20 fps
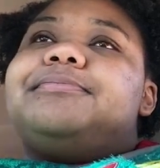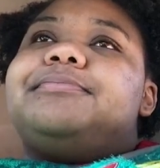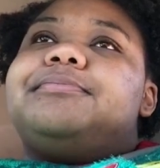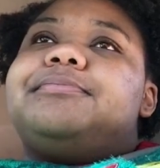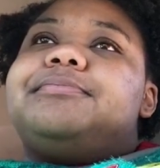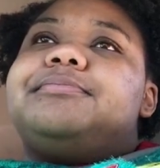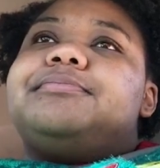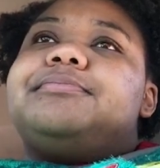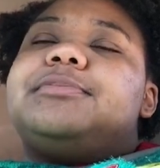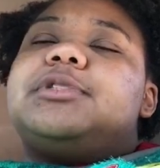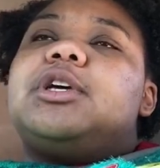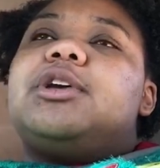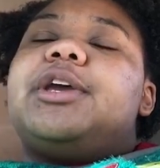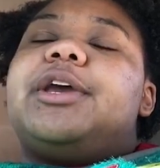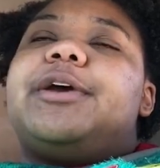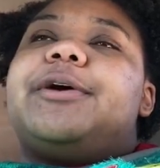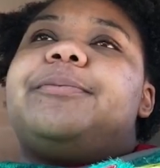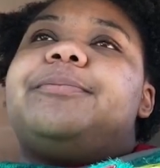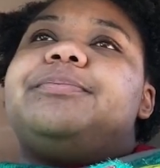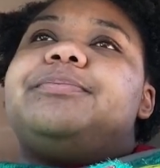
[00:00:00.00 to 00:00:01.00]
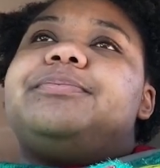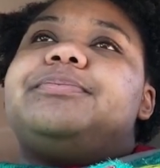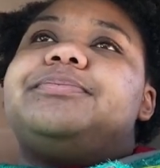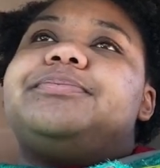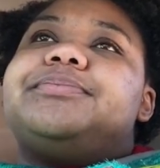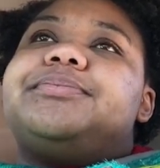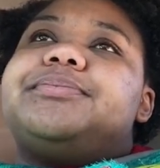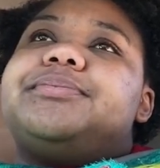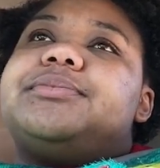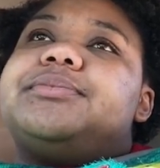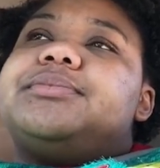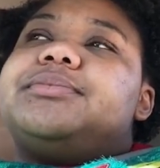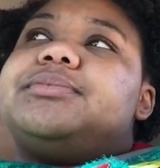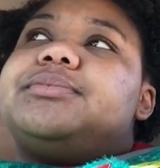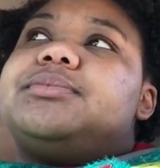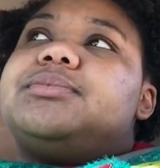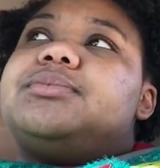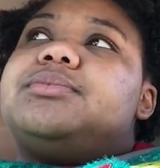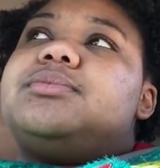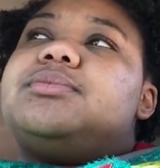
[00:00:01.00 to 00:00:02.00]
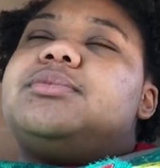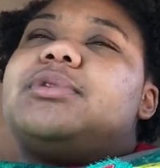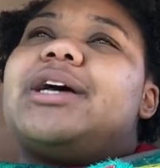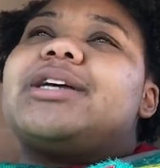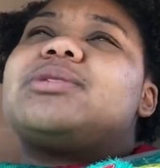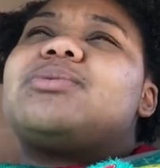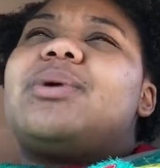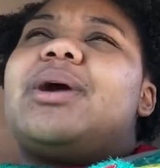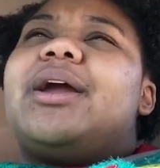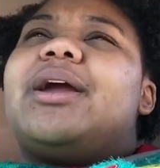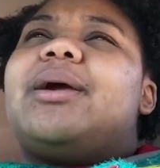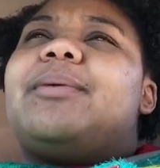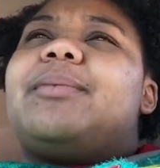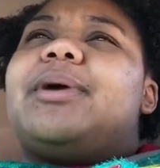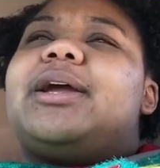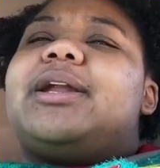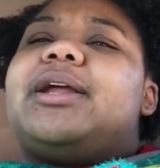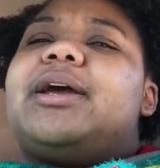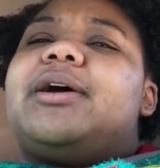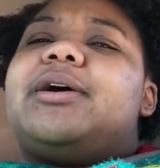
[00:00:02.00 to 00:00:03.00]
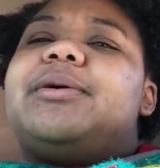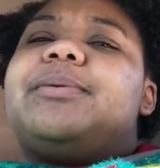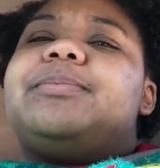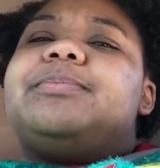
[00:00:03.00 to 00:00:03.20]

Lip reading: So yeah, that's where I am right now.